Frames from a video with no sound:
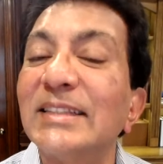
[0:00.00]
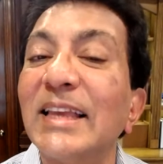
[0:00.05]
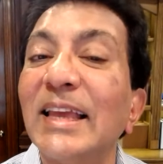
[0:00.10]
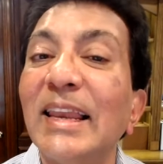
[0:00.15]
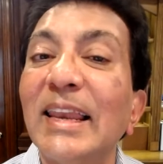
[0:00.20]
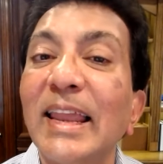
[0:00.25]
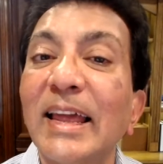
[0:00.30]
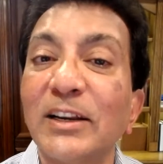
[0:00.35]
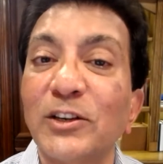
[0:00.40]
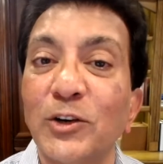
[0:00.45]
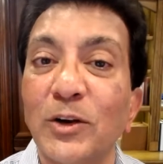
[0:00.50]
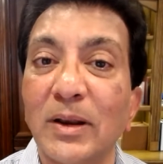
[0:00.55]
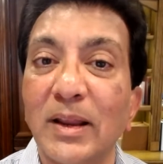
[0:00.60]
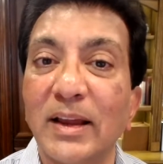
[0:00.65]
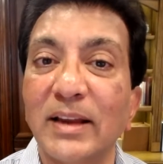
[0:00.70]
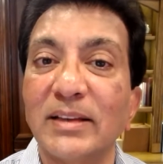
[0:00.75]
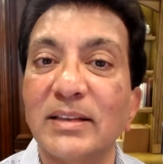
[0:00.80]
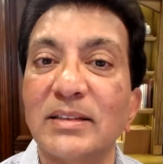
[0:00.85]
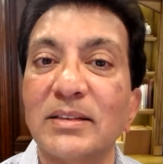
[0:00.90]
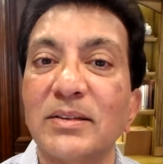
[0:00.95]

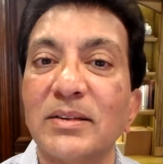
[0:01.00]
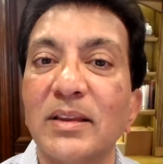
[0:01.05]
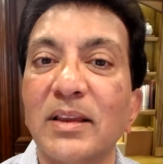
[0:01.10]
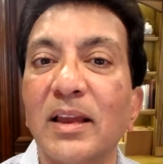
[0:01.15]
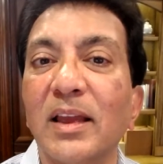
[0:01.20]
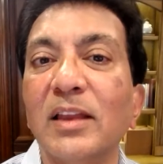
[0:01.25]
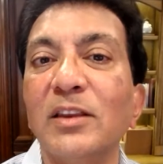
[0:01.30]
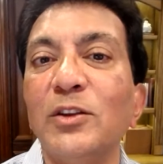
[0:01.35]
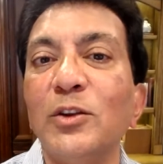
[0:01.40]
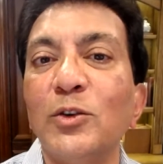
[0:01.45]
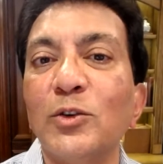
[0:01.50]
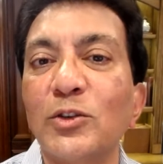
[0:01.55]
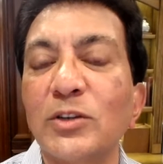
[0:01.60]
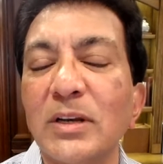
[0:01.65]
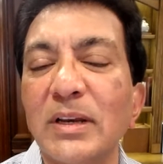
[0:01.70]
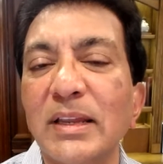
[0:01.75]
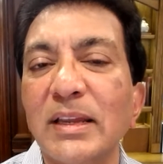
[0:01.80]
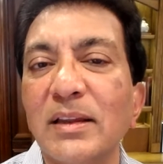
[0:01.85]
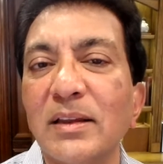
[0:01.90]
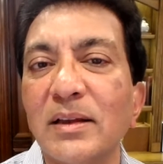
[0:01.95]
electrolytes. And
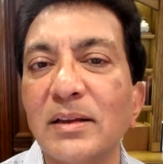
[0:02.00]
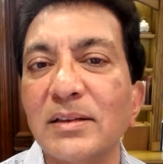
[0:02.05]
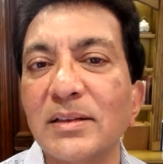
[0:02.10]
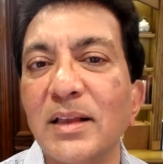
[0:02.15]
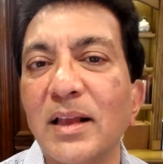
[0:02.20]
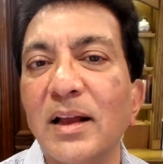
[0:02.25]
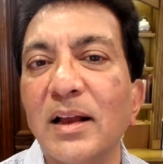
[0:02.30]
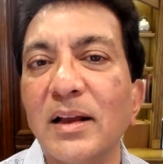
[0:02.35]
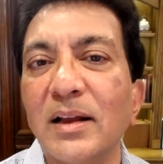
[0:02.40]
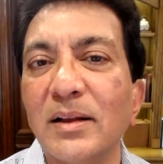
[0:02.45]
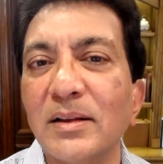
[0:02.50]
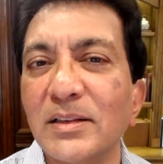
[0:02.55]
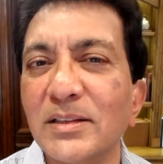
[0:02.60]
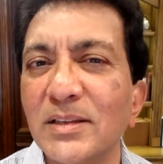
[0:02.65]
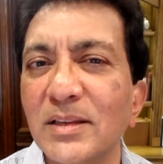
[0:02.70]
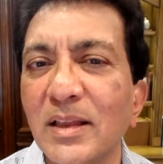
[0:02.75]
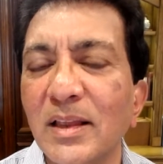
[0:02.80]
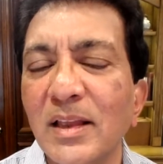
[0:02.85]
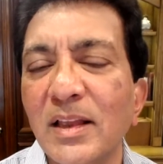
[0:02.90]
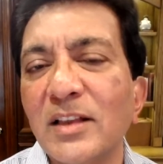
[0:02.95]
usually
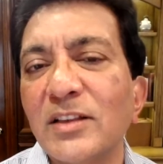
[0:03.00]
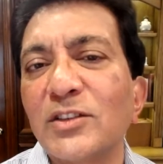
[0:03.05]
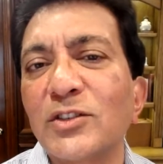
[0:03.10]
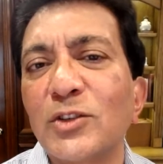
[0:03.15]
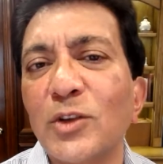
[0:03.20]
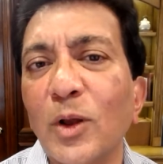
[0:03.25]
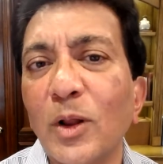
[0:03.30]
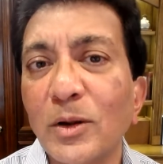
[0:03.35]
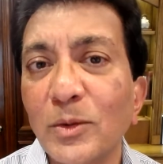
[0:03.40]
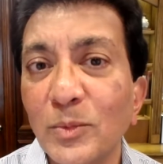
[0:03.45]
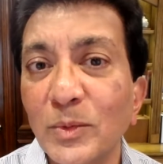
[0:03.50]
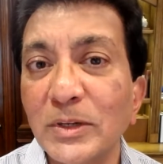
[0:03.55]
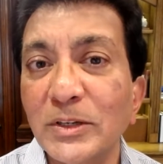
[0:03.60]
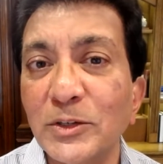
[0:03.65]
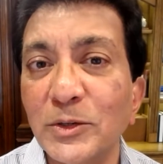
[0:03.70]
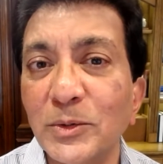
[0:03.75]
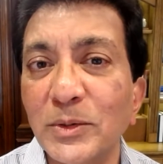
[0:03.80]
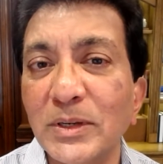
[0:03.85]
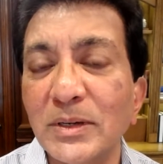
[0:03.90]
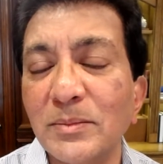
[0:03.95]
salt will
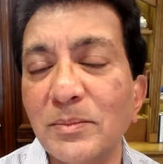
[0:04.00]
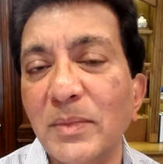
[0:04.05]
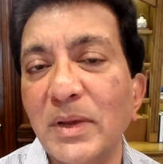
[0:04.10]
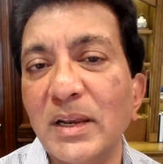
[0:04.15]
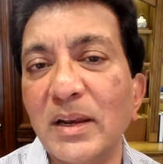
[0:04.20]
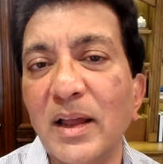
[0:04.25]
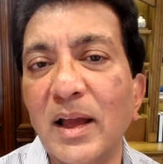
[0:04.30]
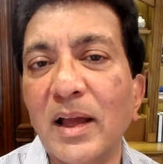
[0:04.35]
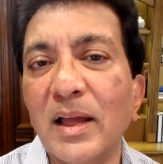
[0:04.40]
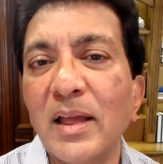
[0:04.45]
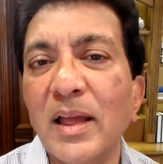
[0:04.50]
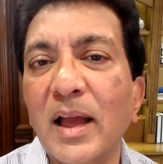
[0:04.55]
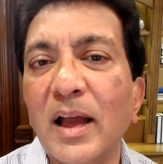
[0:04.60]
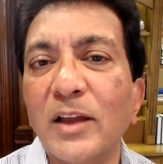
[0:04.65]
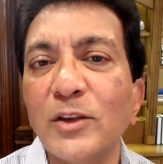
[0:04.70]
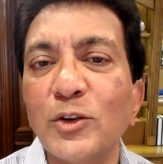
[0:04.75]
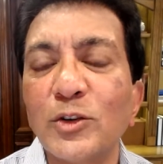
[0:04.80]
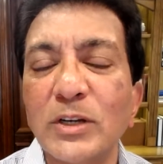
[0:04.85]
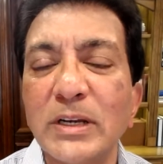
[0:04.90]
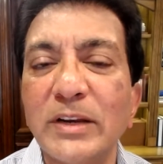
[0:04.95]
do it, but I
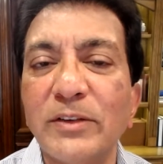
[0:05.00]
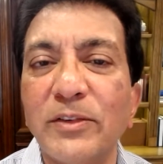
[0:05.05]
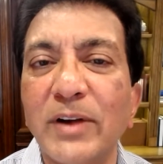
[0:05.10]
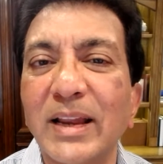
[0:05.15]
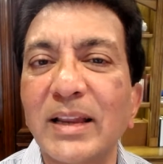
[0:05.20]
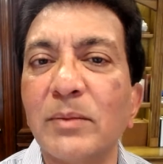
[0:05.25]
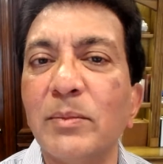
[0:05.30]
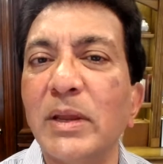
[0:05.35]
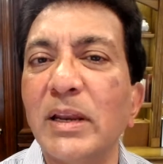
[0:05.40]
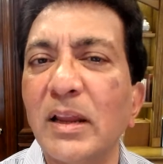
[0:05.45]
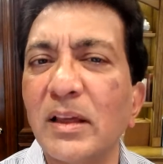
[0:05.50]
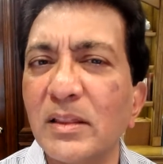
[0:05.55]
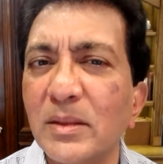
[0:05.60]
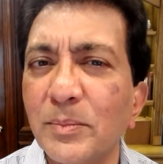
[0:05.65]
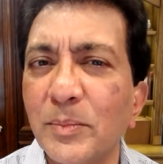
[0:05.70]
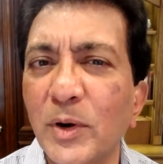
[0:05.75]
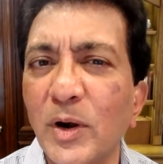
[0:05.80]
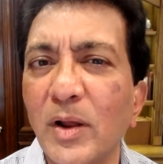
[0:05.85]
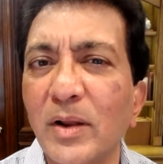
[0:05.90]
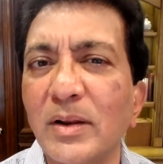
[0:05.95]
usually recommend other
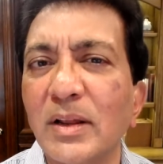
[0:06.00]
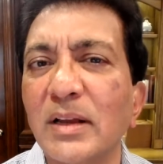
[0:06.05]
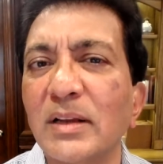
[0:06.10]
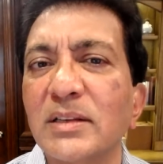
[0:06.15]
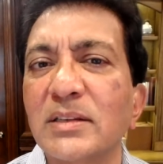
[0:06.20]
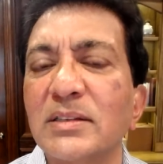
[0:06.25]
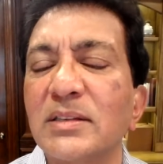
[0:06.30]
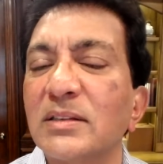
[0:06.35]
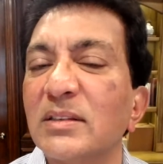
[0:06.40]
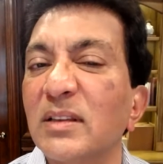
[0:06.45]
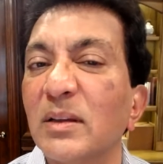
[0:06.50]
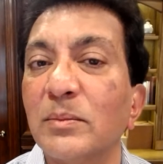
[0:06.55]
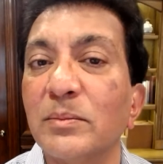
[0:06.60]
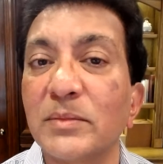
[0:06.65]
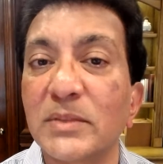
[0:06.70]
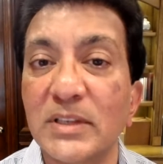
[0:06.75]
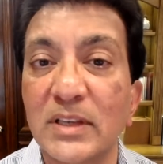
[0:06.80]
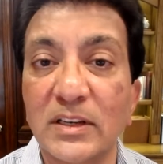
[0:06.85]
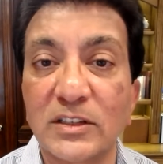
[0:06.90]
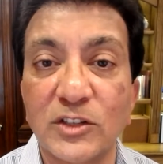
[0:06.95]
products, some
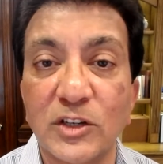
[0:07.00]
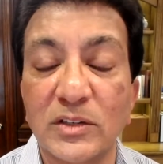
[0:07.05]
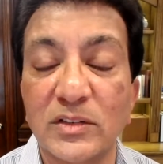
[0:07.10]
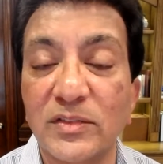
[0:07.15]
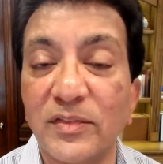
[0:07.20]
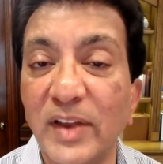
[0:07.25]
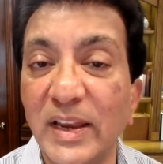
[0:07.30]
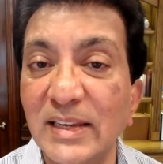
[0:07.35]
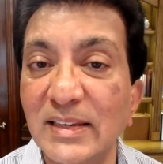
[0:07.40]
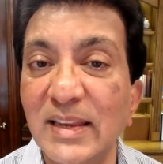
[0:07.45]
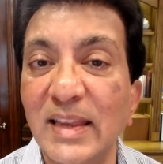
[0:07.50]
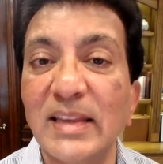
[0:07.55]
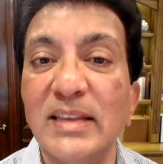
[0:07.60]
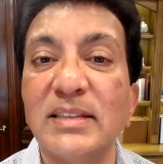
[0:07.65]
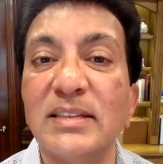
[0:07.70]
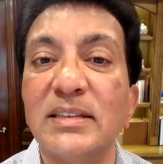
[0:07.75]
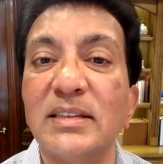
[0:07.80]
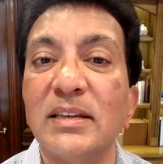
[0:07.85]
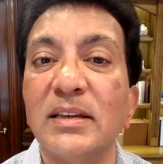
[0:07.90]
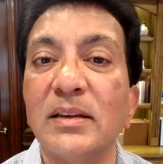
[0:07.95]
such as
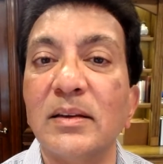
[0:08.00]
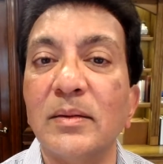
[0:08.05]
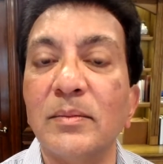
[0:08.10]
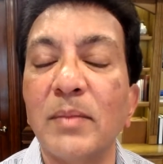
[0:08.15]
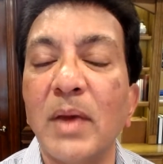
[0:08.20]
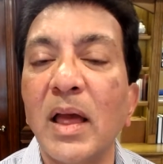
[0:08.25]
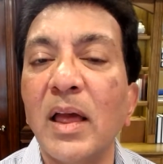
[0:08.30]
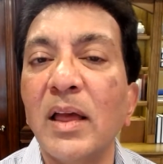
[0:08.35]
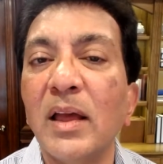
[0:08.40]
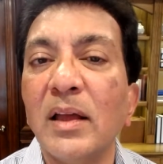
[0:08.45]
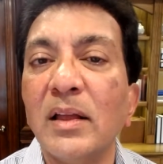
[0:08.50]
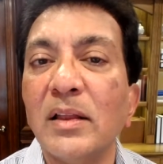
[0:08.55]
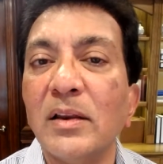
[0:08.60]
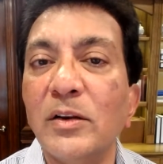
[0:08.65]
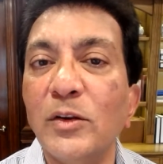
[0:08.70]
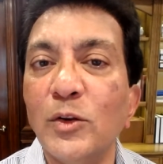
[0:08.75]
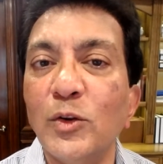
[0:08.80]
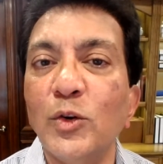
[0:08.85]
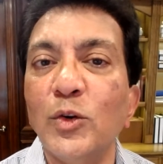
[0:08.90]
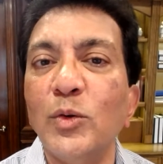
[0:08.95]
Vitasium,
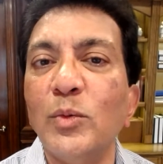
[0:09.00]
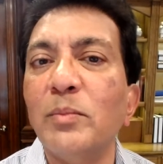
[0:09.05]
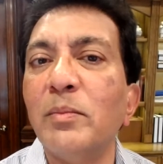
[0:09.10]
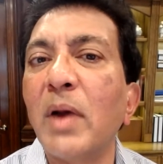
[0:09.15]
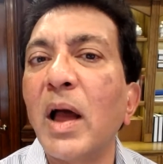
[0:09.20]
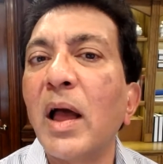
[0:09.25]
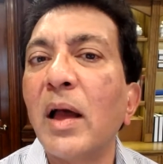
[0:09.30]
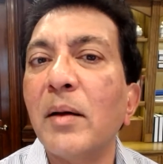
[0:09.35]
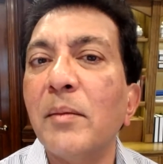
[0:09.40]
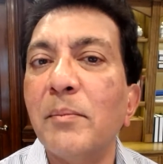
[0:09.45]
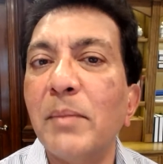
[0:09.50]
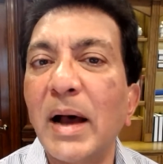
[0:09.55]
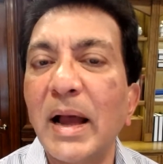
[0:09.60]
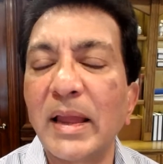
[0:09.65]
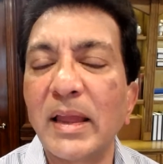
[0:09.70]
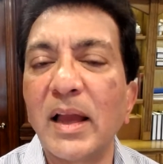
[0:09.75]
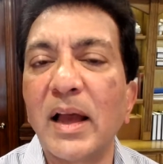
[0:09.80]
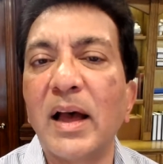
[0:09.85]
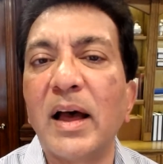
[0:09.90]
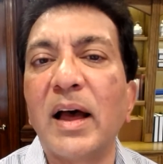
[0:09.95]
Noom,
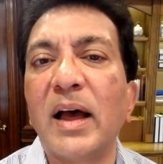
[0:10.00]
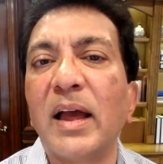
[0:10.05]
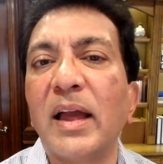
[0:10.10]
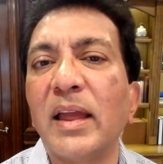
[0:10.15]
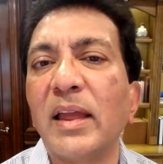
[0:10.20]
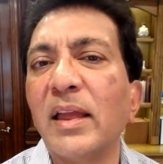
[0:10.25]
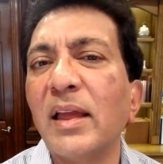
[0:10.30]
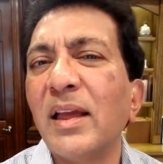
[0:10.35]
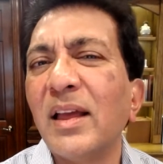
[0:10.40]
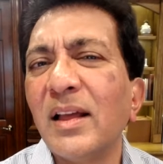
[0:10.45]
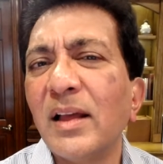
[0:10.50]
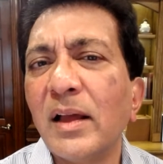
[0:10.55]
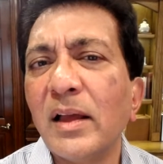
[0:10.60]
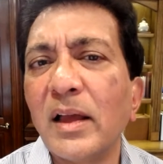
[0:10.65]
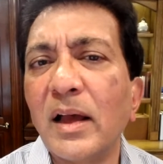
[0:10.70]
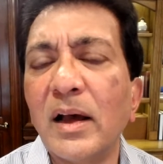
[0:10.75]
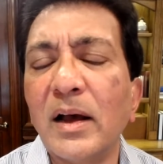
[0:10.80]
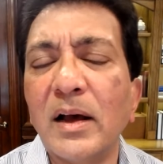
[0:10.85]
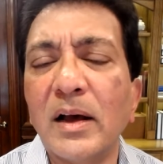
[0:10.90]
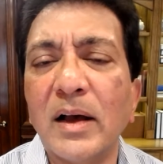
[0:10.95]
MyHigh,
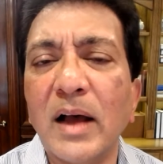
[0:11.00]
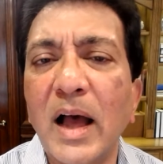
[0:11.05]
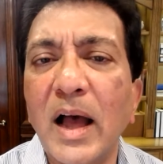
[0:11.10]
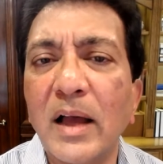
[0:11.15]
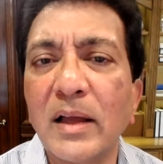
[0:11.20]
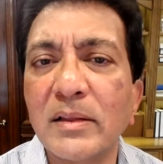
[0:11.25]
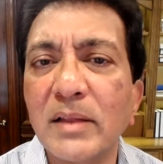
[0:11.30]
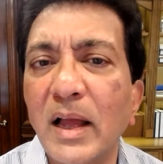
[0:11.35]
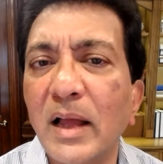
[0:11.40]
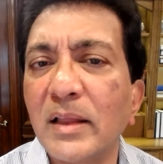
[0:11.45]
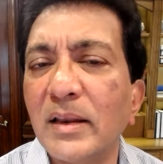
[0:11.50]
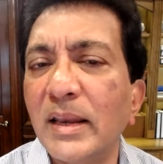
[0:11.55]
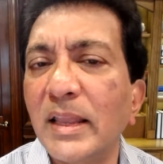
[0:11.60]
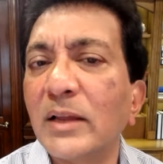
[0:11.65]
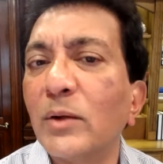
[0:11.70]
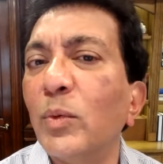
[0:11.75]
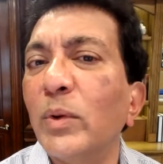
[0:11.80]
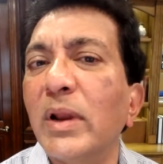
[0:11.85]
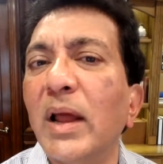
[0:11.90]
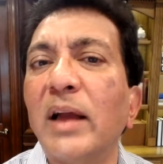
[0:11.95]
uh,
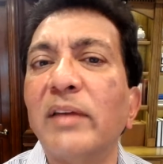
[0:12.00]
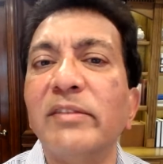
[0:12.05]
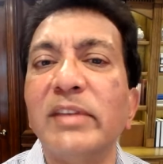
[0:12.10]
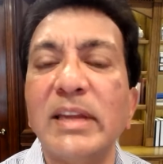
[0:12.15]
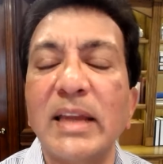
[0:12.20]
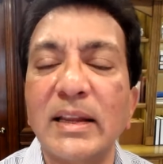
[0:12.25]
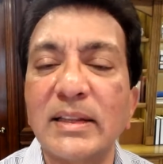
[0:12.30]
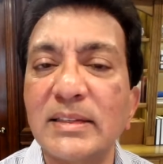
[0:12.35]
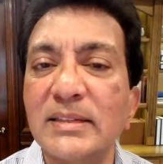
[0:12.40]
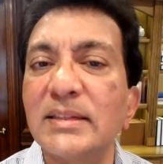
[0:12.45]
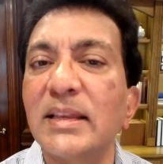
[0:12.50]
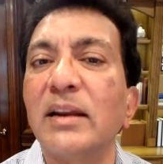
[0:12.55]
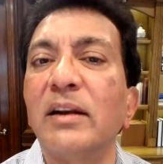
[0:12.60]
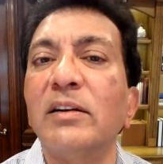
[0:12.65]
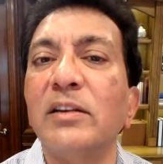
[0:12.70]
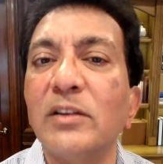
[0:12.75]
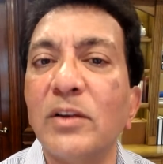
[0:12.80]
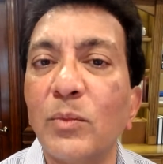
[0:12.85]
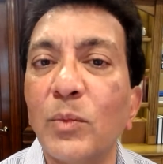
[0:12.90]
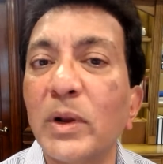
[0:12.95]
Liquid IV, etc.
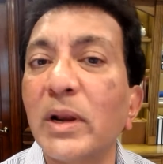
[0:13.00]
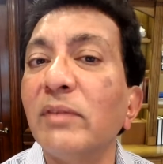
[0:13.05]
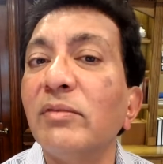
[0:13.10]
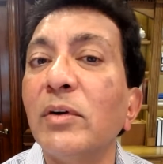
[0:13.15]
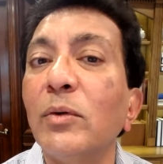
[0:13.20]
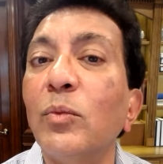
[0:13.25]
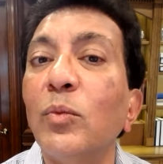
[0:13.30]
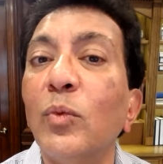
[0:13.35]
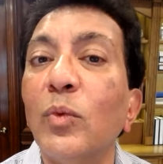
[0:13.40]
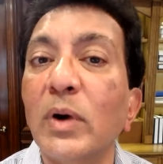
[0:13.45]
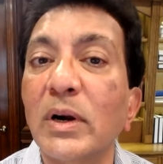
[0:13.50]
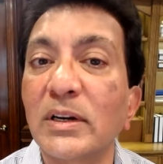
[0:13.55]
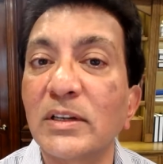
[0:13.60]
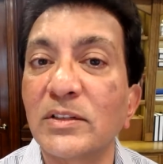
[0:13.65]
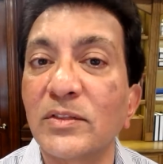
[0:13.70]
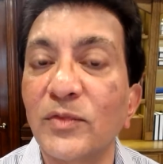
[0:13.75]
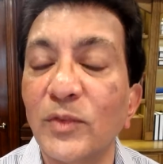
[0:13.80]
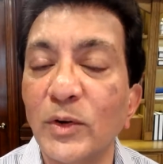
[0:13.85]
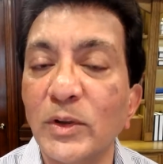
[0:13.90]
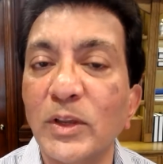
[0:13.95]
Whatever works
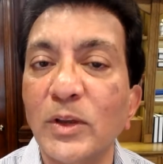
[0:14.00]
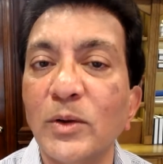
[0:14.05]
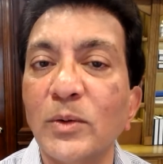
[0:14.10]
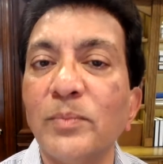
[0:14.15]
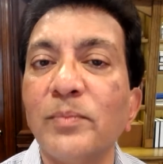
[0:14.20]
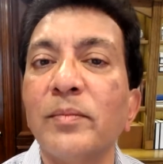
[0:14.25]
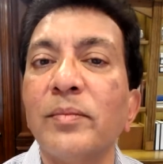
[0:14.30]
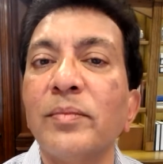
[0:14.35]
for you